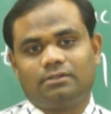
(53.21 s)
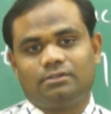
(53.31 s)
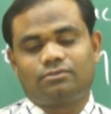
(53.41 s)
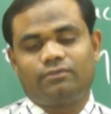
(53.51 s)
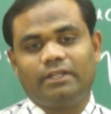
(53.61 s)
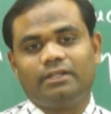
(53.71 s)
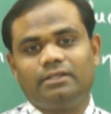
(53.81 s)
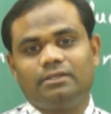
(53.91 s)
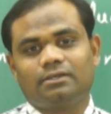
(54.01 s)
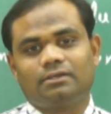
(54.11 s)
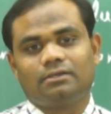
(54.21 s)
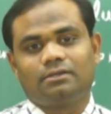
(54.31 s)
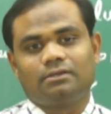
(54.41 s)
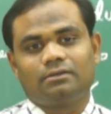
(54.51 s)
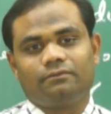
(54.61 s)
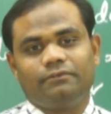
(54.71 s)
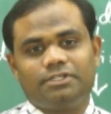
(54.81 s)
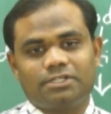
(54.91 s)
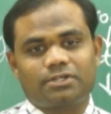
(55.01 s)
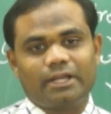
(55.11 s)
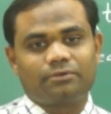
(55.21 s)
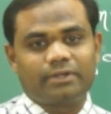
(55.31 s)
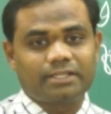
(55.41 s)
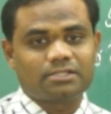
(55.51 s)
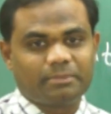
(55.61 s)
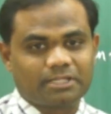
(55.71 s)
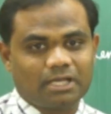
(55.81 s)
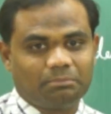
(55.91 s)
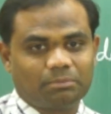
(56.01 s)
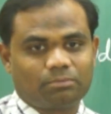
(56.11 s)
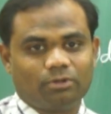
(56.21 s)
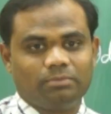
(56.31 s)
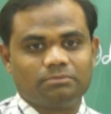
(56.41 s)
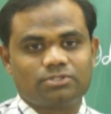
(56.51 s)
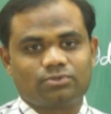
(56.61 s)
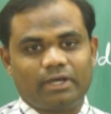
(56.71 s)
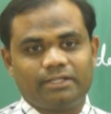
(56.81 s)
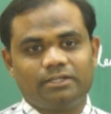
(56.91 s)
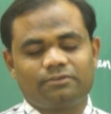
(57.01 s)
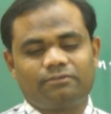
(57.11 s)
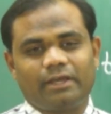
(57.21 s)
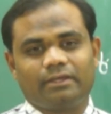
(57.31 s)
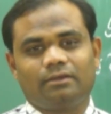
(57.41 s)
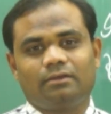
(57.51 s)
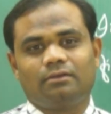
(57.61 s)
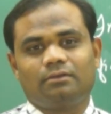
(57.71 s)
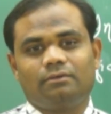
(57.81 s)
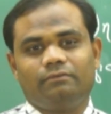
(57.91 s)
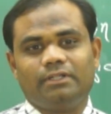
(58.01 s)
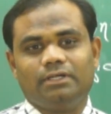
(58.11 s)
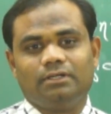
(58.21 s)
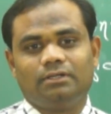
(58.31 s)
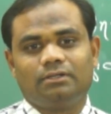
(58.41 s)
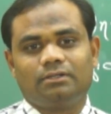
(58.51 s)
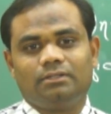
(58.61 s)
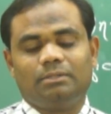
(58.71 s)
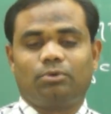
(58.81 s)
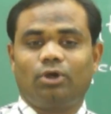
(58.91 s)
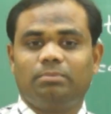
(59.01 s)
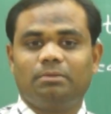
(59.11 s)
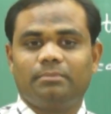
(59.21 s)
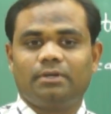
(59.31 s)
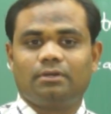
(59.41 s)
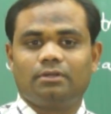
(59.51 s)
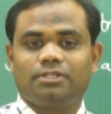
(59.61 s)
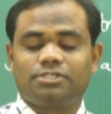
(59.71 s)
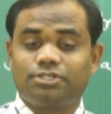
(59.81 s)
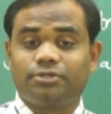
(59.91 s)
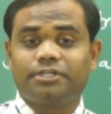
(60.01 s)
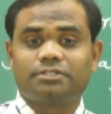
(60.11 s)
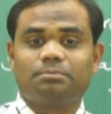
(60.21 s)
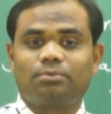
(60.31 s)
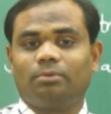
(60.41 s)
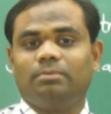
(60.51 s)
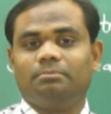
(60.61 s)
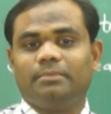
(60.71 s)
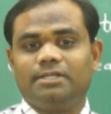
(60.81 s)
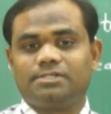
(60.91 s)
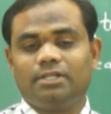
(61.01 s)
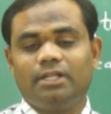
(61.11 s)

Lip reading: So finally, we just try to take some example problems to identify whether the problem, the situational problem, is